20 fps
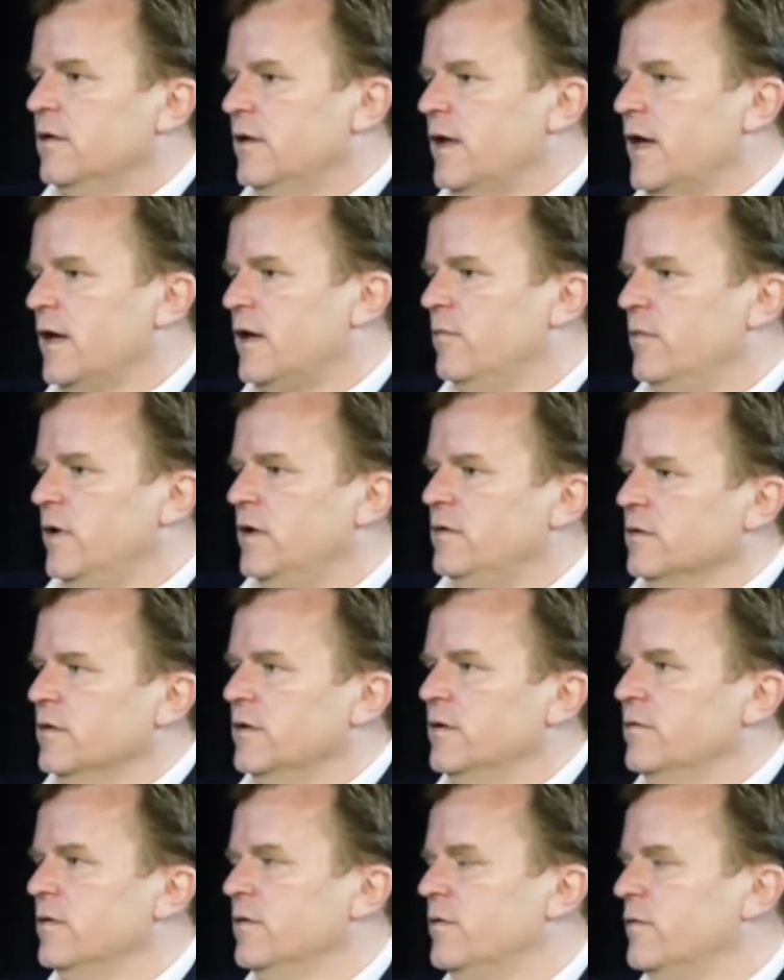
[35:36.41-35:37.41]
That can be
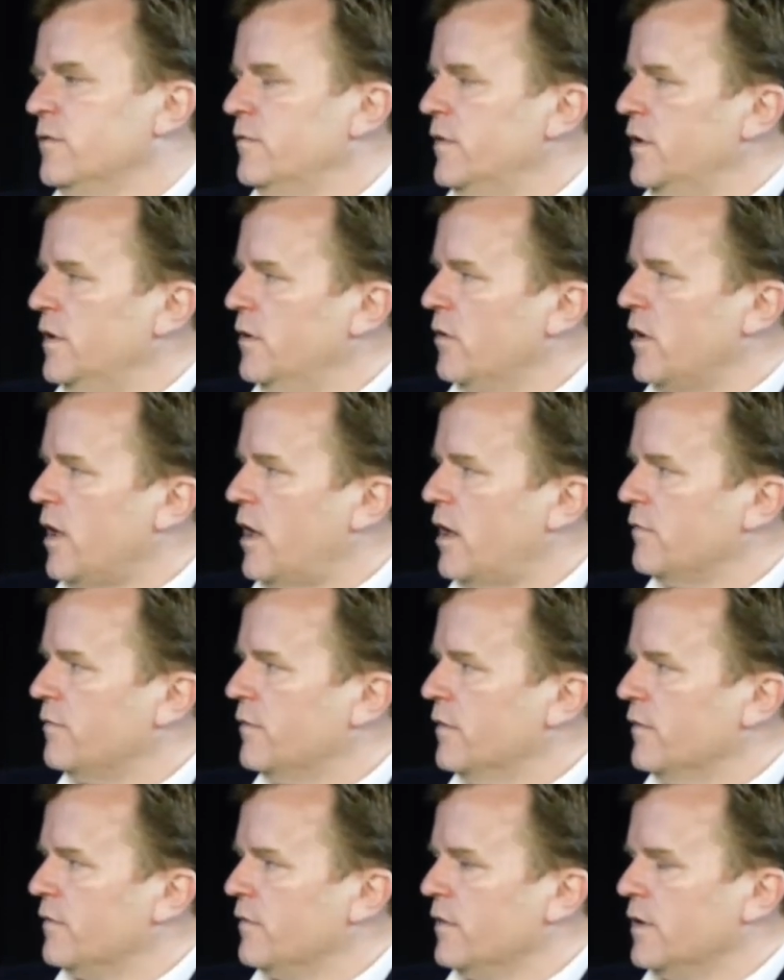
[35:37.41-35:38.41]
delivered through video
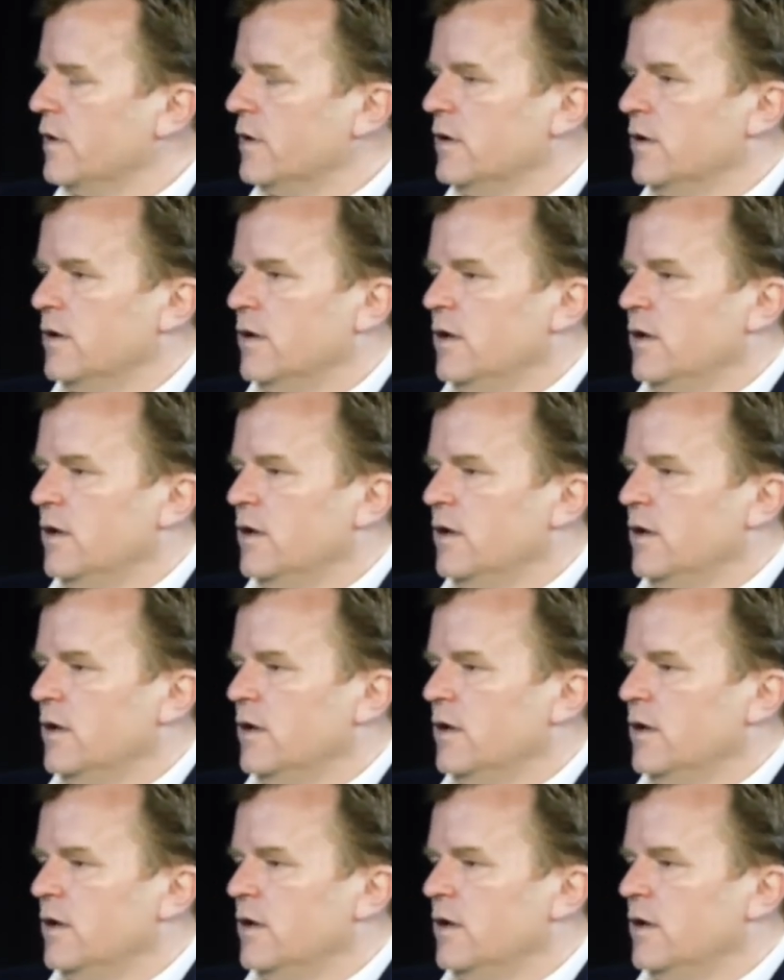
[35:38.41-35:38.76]
conferencing.